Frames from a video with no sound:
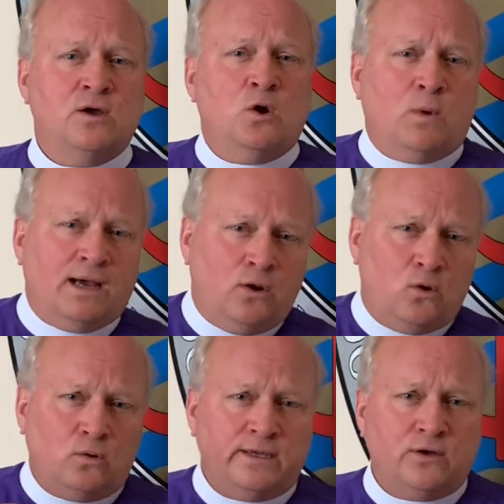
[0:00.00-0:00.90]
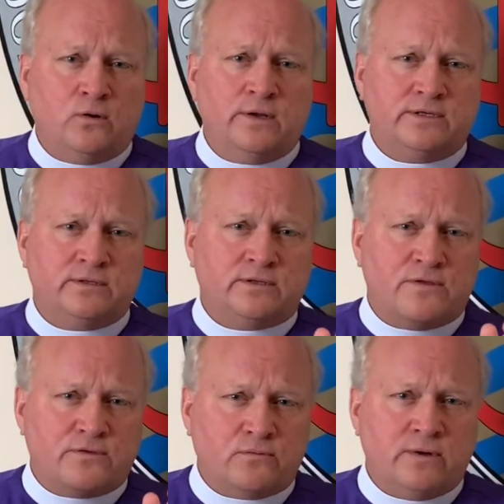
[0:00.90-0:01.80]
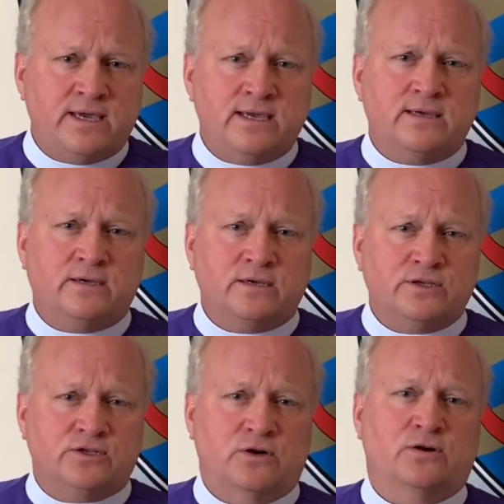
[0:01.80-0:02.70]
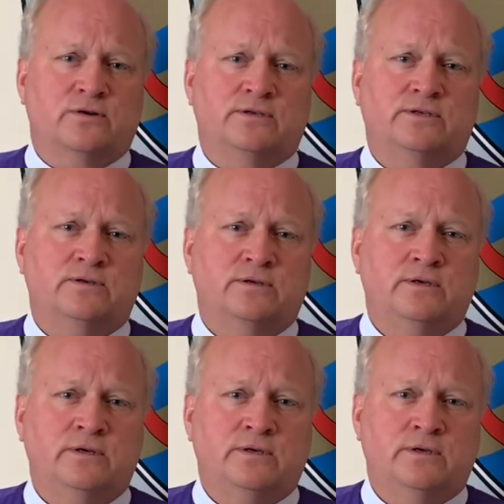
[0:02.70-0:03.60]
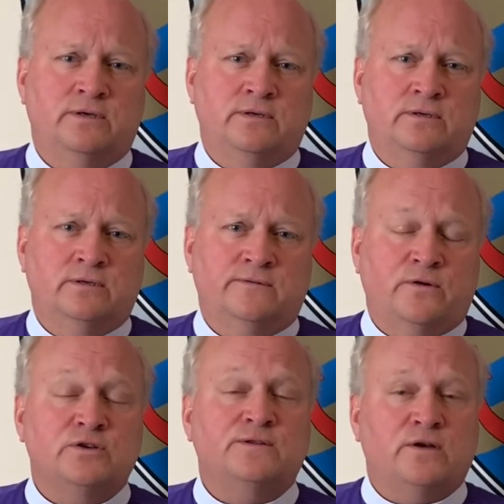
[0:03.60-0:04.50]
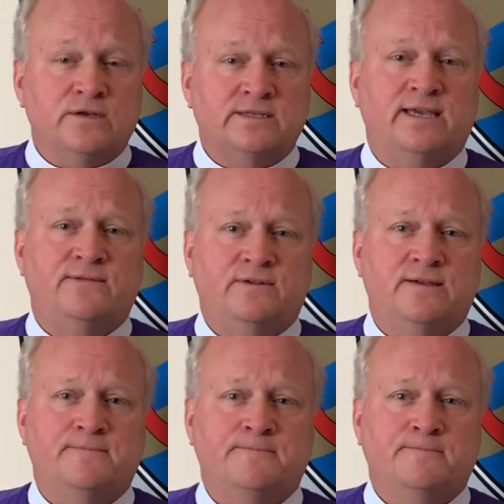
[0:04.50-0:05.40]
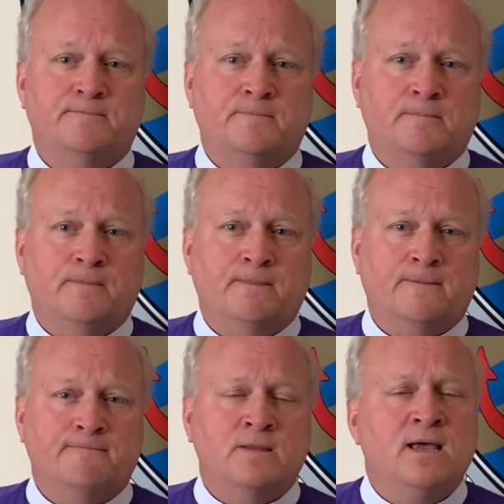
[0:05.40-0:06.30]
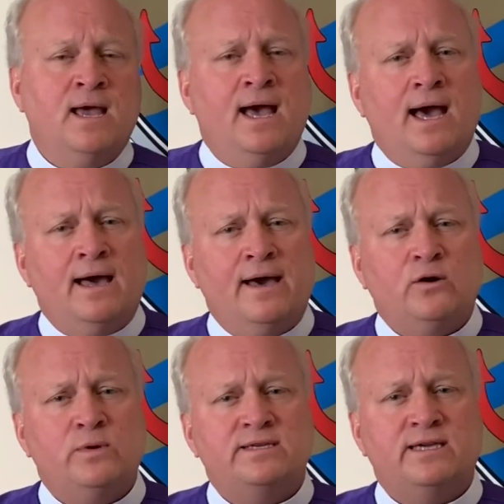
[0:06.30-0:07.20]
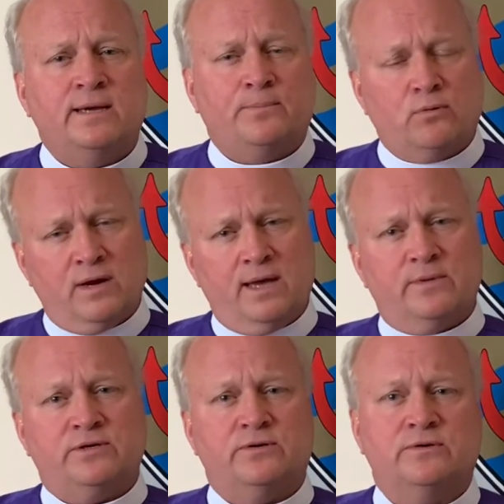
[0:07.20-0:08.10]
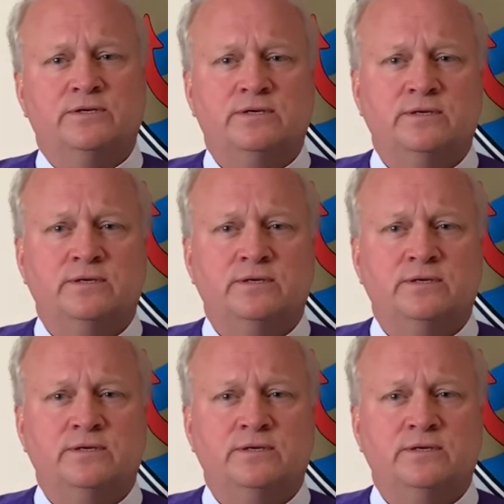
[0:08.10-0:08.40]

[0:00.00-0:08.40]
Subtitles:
while holding on to three concerns. First of all, safety. How do we set parameters